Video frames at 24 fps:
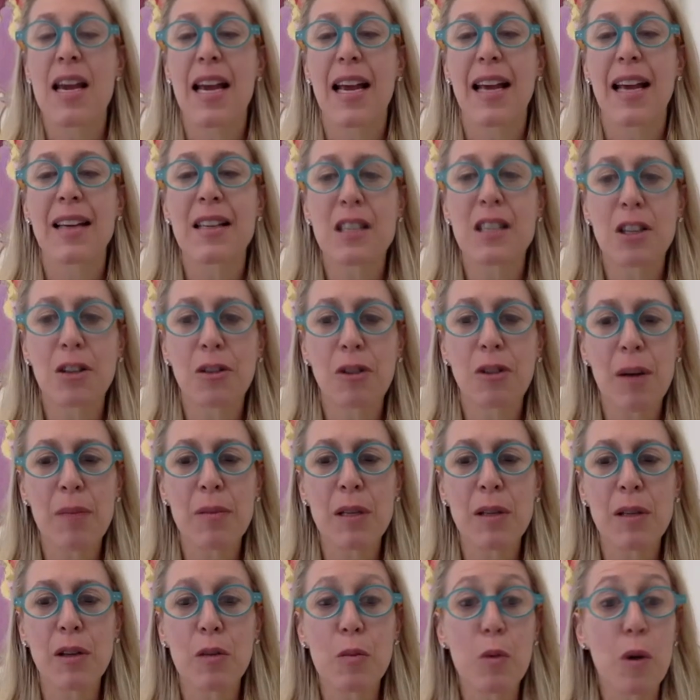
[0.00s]
Instagram's
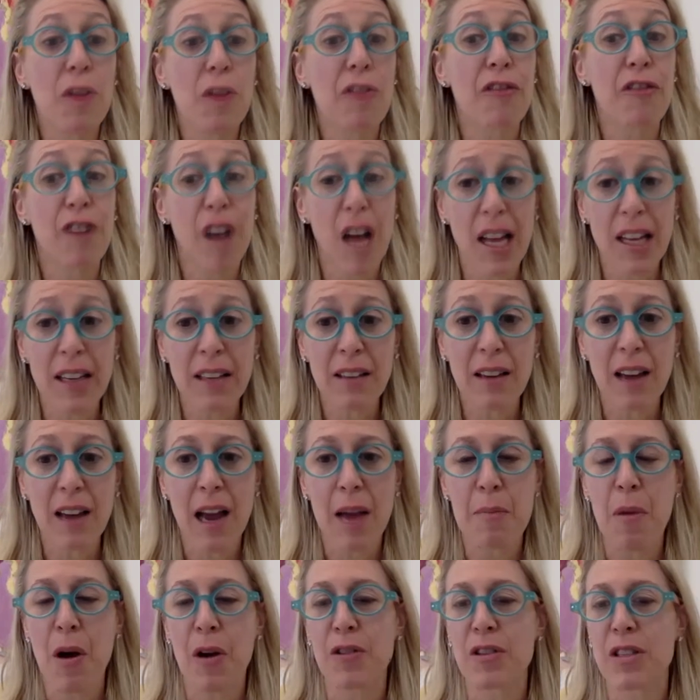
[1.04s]
a little more fun. I
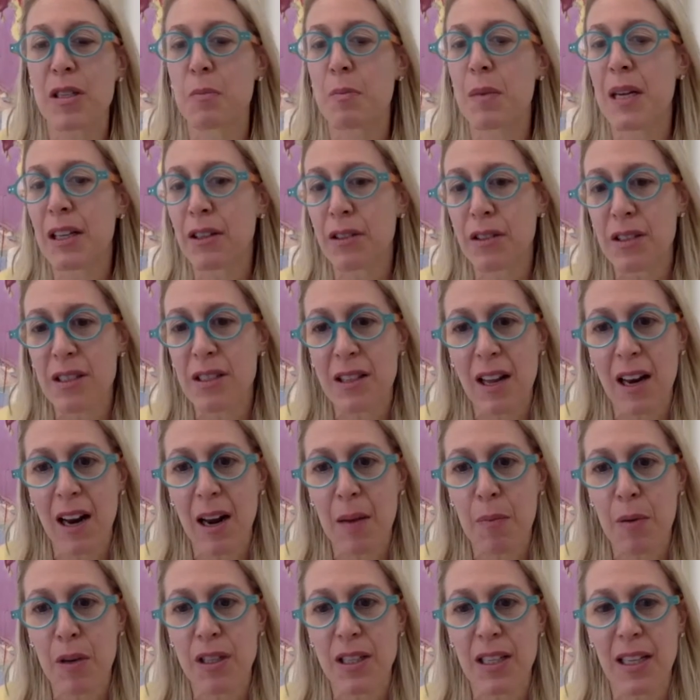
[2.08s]
post meals that I
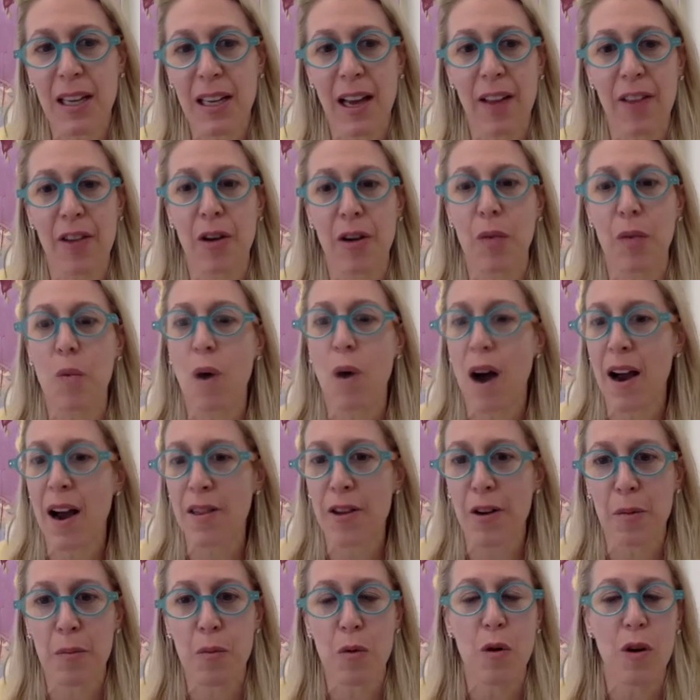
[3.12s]
put together and why
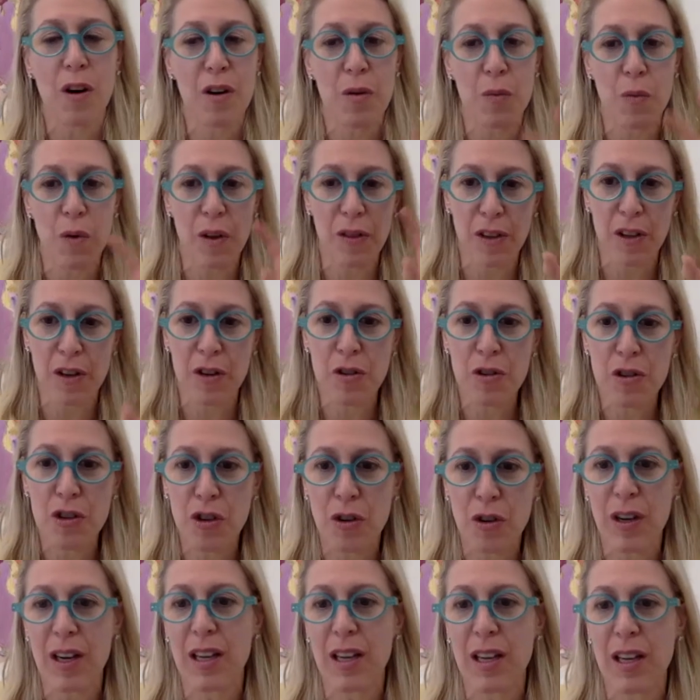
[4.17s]
they're important, what the
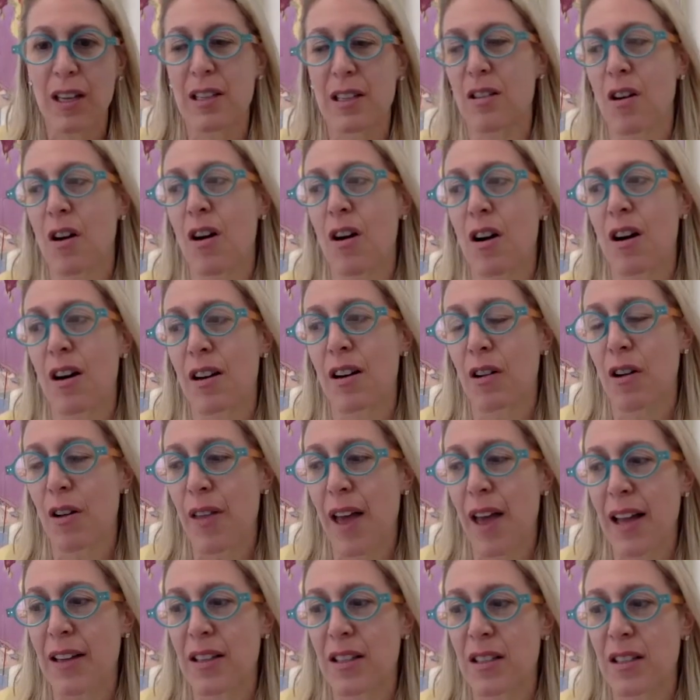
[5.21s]
nutrients are and
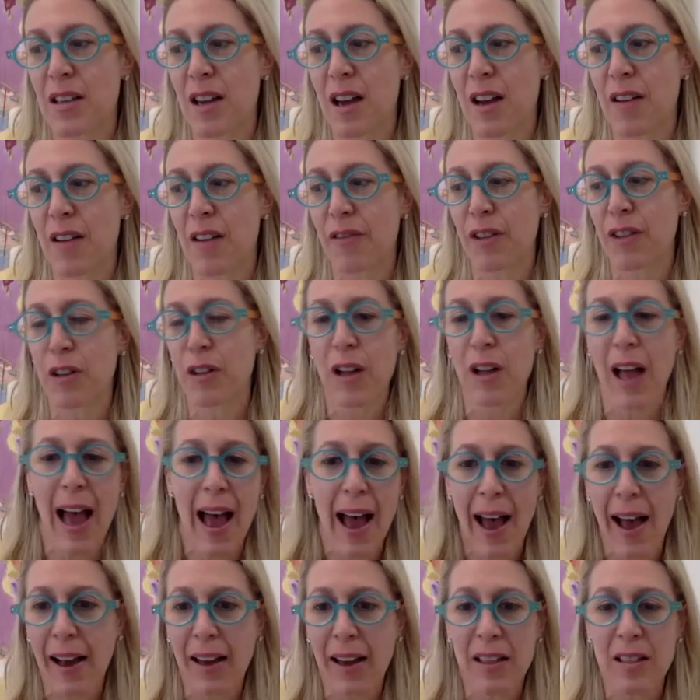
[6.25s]
all that stuff, little
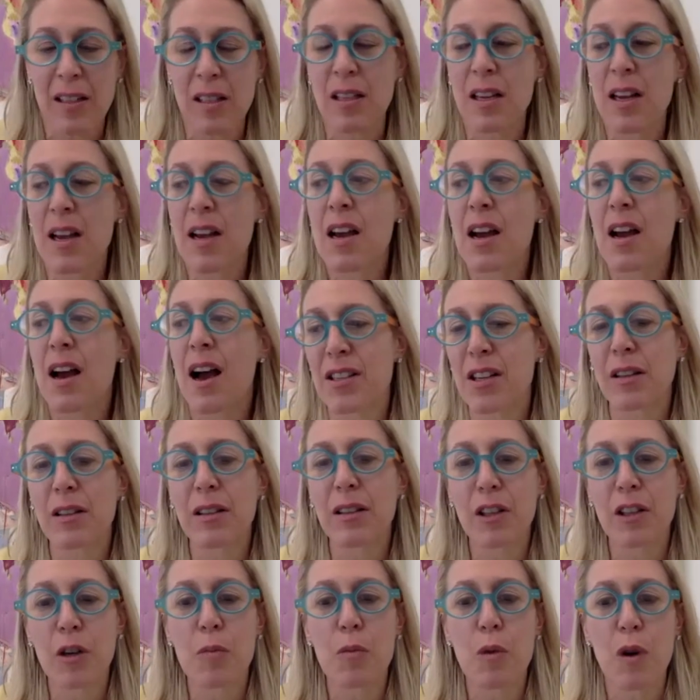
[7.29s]
hacks. It's a
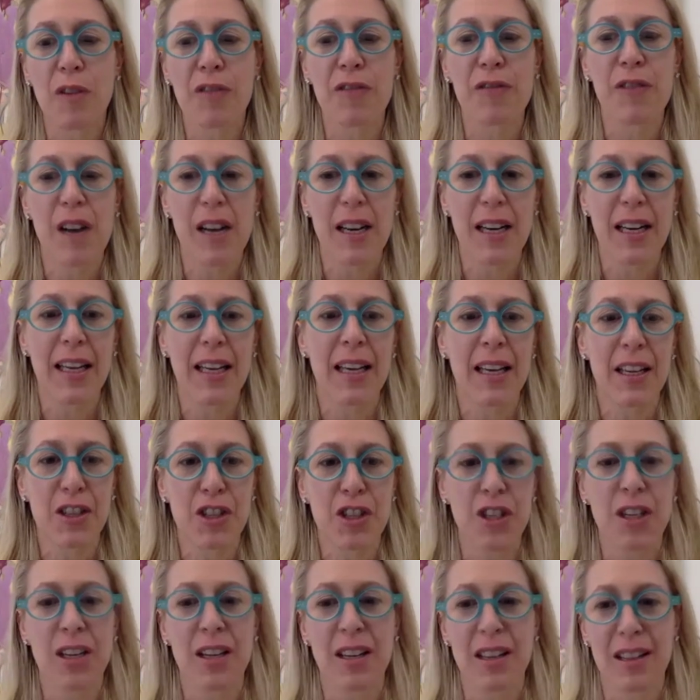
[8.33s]
little more fun and
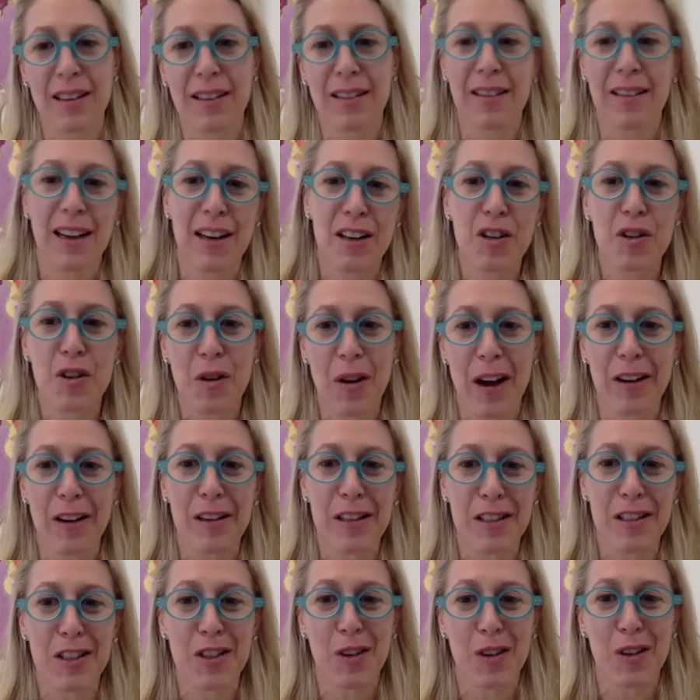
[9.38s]
kitschy, and, and you know how
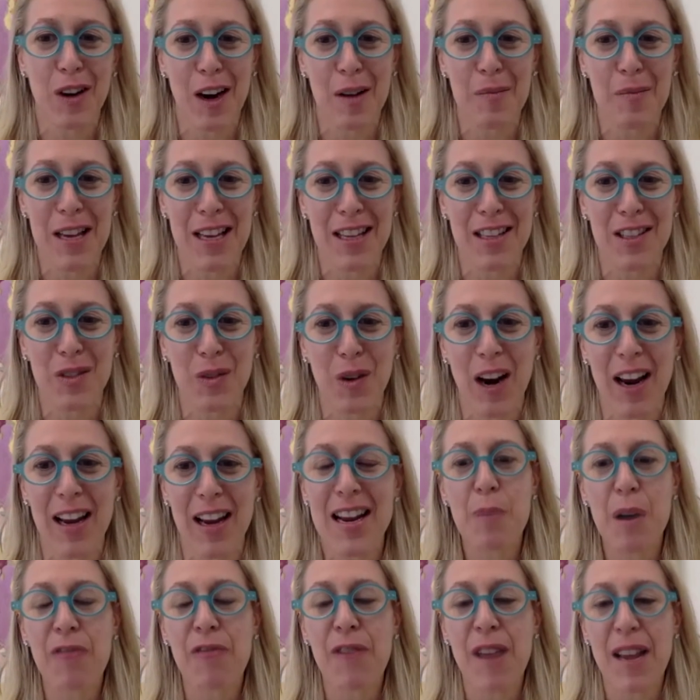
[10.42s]
Instagram is, right?
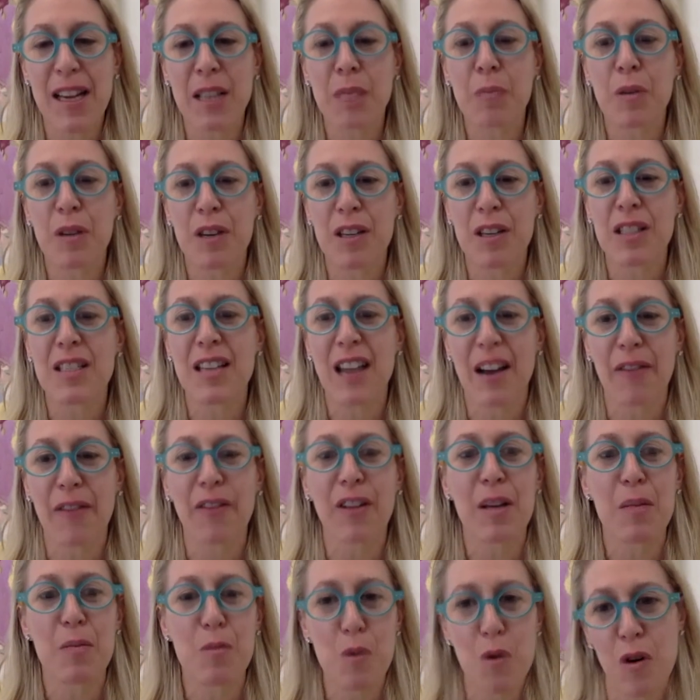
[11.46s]
But Facebook is
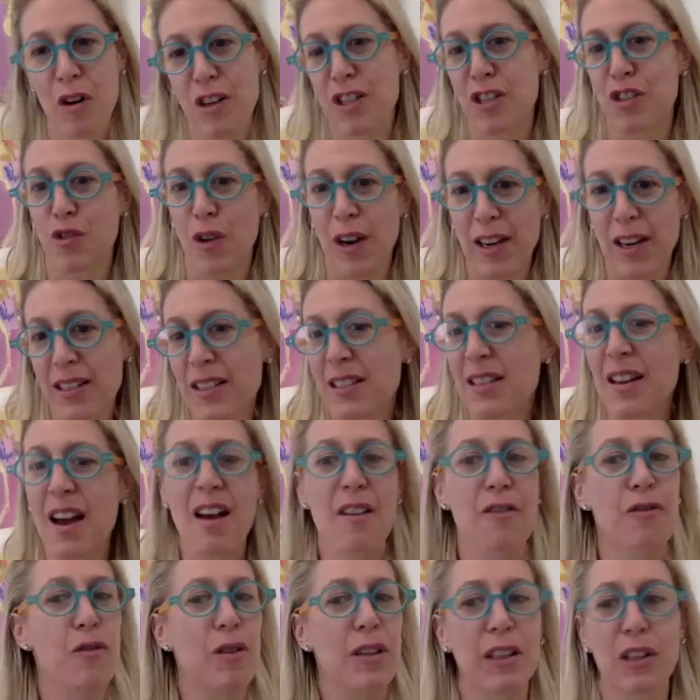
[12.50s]
definitely more straight
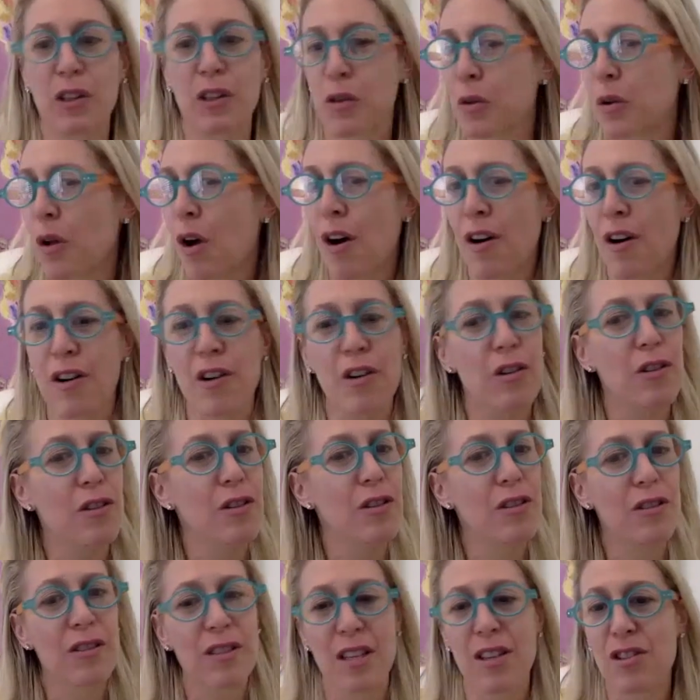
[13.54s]
stuff, really cool
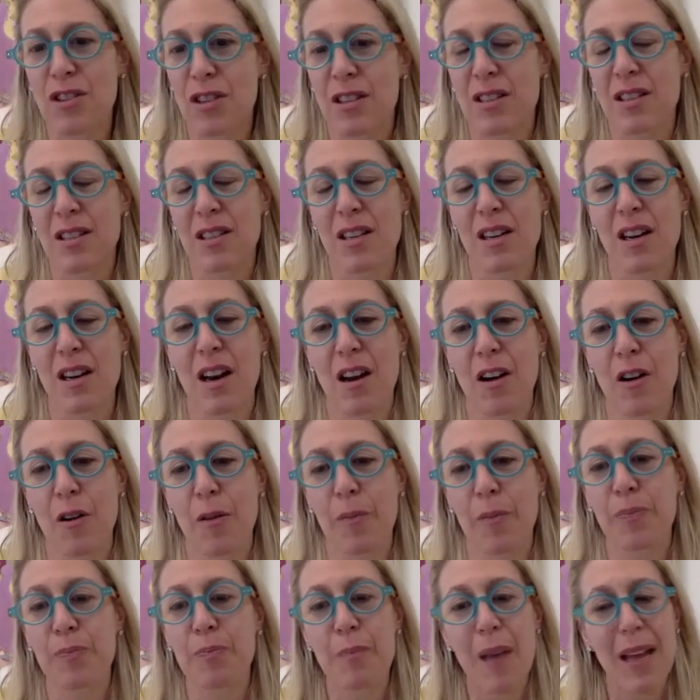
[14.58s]
articles, and just, you
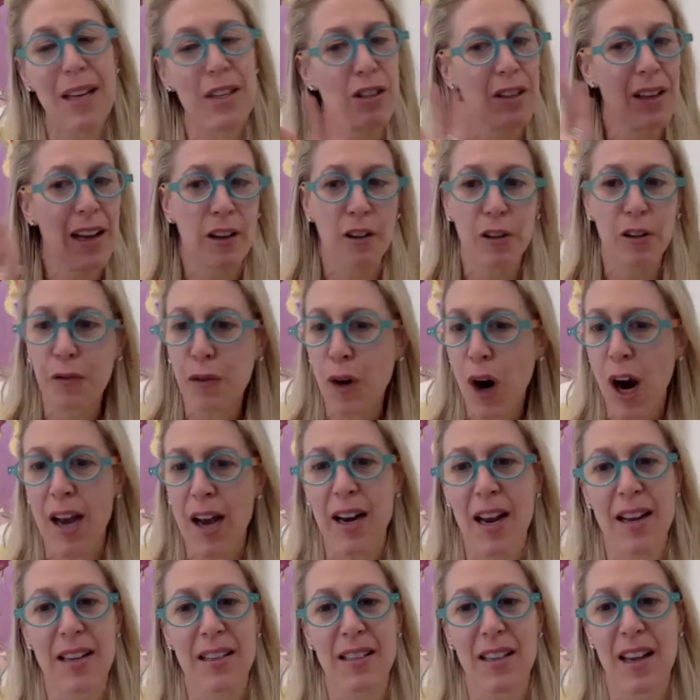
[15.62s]
know, mental health
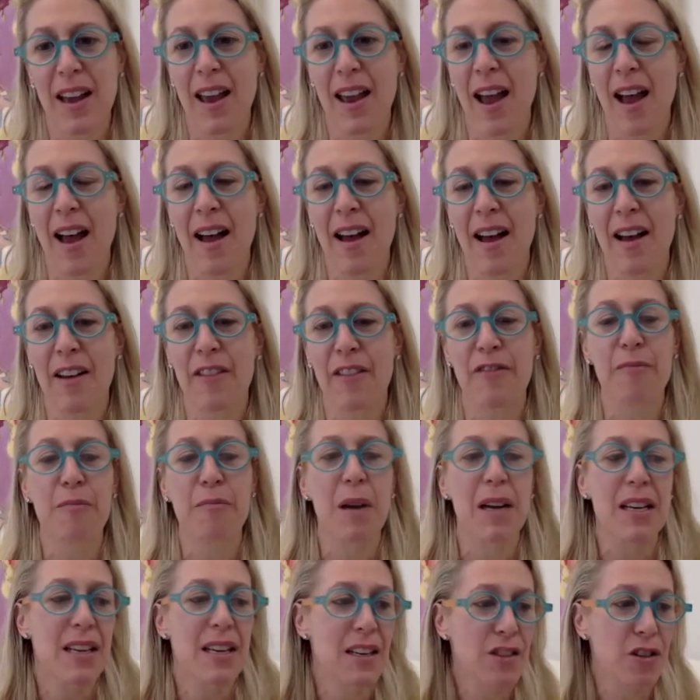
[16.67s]
Fridays I have.
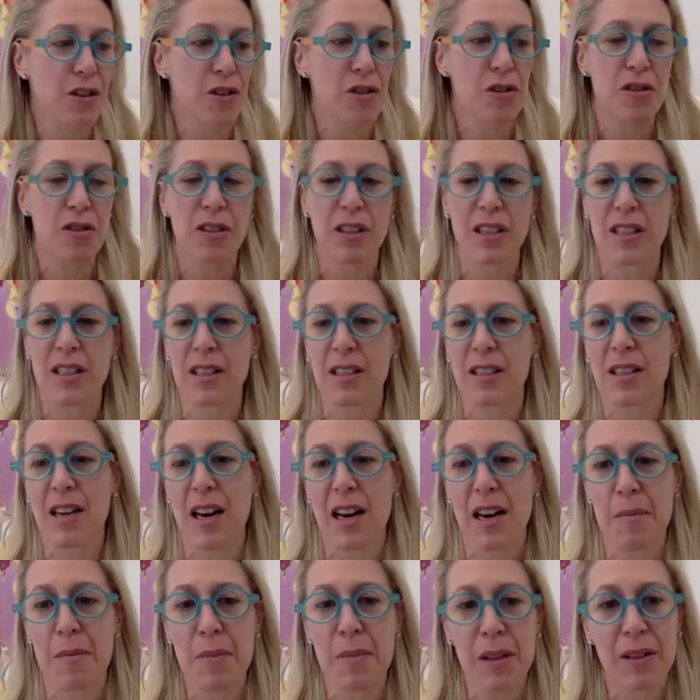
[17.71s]
Mondays are usually
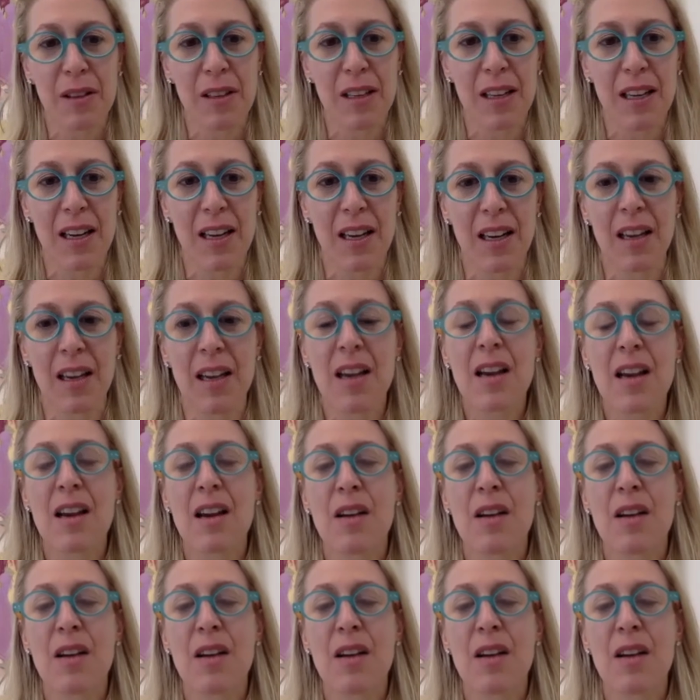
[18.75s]
sustainability.